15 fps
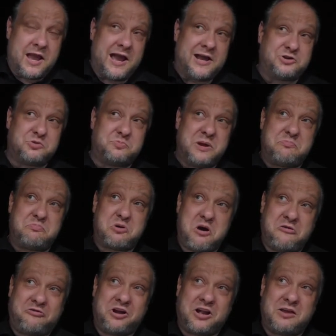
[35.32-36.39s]
And to be
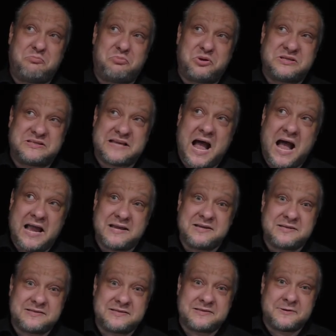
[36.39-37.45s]
perfectly
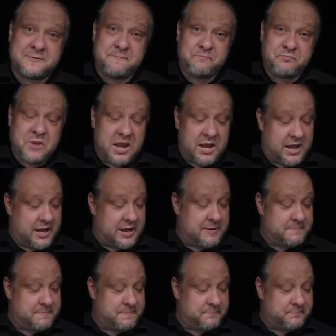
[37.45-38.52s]
precise,
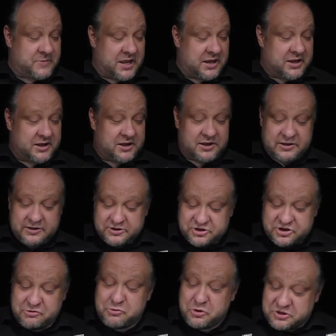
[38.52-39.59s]
um,
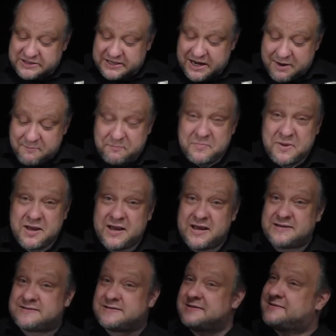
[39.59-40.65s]
Jerusalem
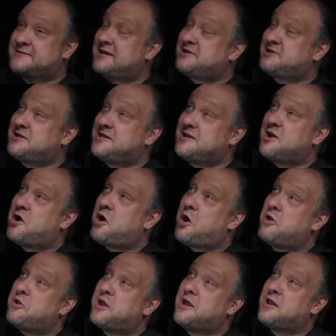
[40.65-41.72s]
is a city
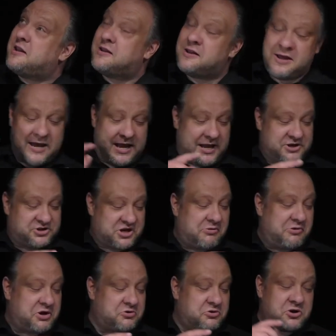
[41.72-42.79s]
on a hill, and
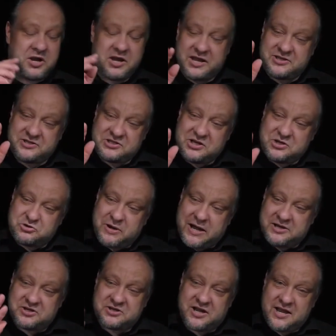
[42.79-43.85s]
Jericho is
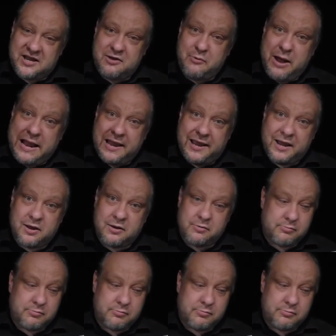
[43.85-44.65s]
situated in a valley.